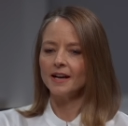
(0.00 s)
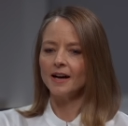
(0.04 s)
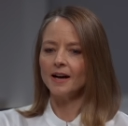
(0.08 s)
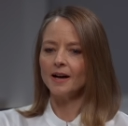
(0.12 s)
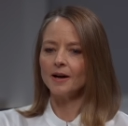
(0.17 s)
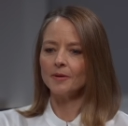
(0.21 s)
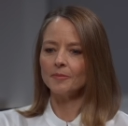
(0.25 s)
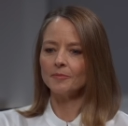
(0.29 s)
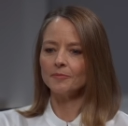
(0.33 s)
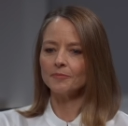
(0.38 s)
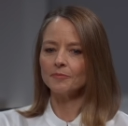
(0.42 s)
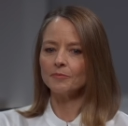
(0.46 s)

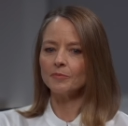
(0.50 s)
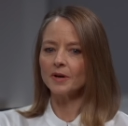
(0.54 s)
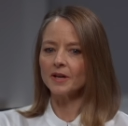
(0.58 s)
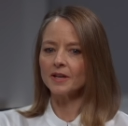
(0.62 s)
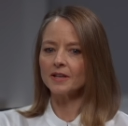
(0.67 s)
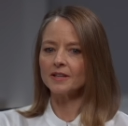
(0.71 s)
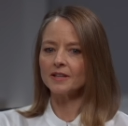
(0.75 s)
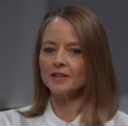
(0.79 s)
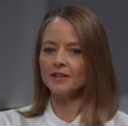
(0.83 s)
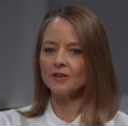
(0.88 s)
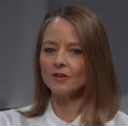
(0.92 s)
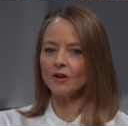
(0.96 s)
Um,
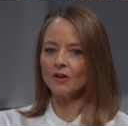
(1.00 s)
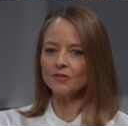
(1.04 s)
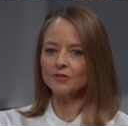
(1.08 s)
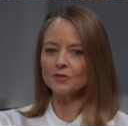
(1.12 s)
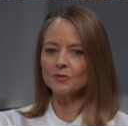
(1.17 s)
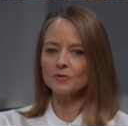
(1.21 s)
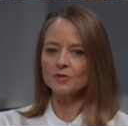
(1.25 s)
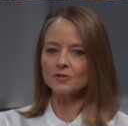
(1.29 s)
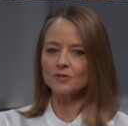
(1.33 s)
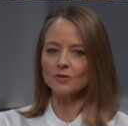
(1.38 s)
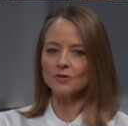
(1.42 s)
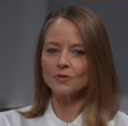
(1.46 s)
but he
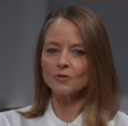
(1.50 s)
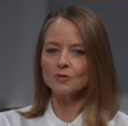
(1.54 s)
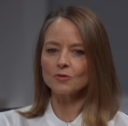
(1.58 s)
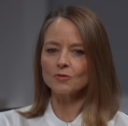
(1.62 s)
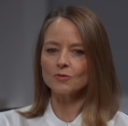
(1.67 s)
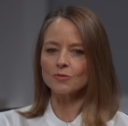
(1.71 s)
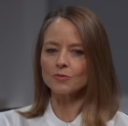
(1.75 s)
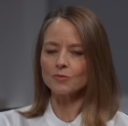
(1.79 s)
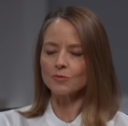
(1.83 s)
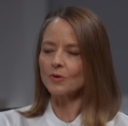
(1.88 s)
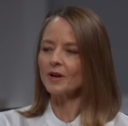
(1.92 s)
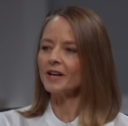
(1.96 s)
also is a
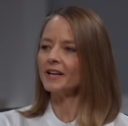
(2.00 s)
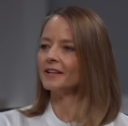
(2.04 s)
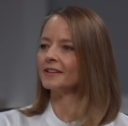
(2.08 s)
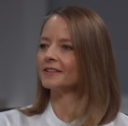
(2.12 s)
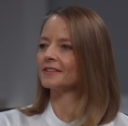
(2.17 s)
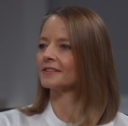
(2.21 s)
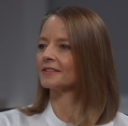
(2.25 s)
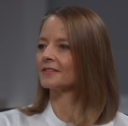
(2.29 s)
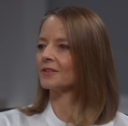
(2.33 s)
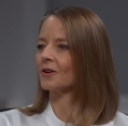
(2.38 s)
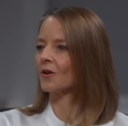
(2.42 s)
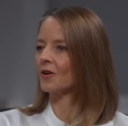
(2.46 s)

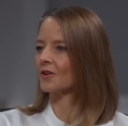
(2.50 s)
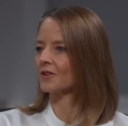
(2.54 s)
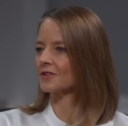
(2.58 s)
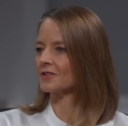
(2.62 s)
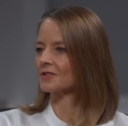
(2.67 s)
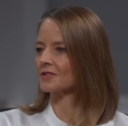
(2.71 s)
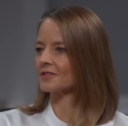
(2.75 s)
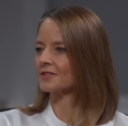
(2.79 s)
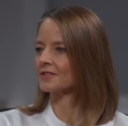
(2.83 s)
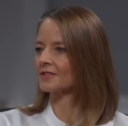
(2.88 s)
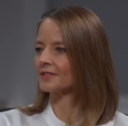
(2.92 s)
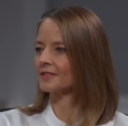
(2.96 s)
great
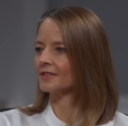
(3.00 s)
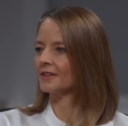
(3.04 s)
artist.